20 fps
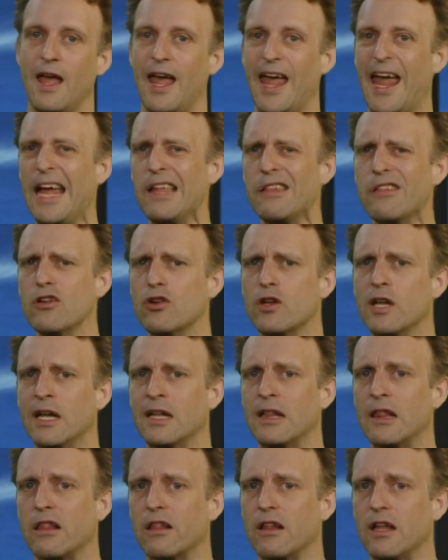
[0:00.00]
As you
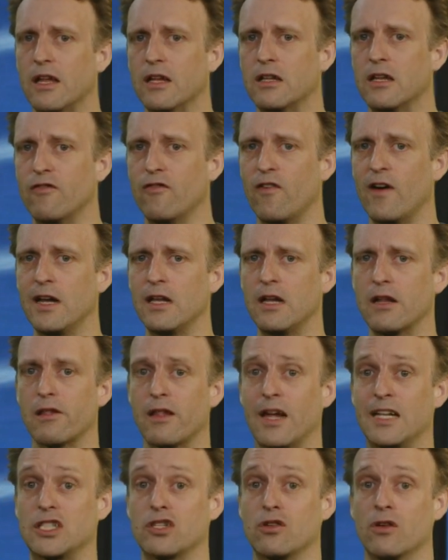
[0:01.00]
can see, defining
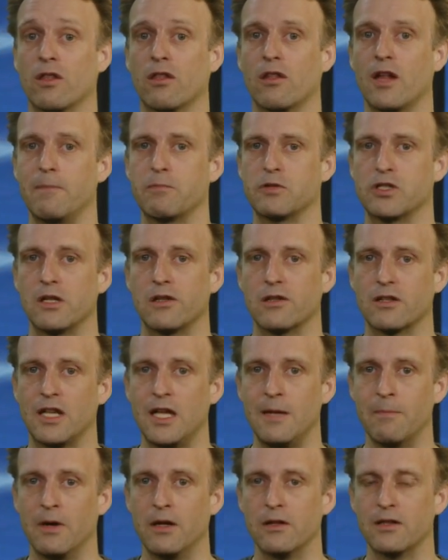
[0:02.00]
such conceptual
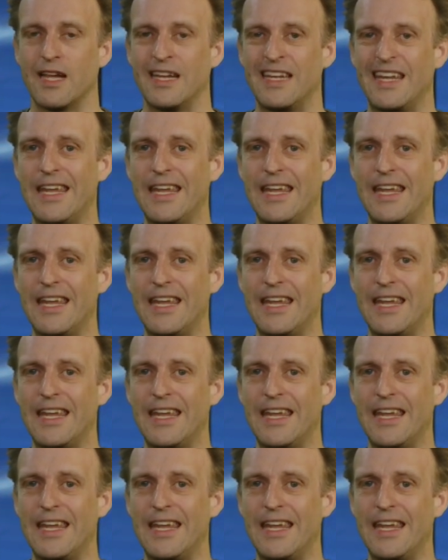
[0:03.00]
schemas can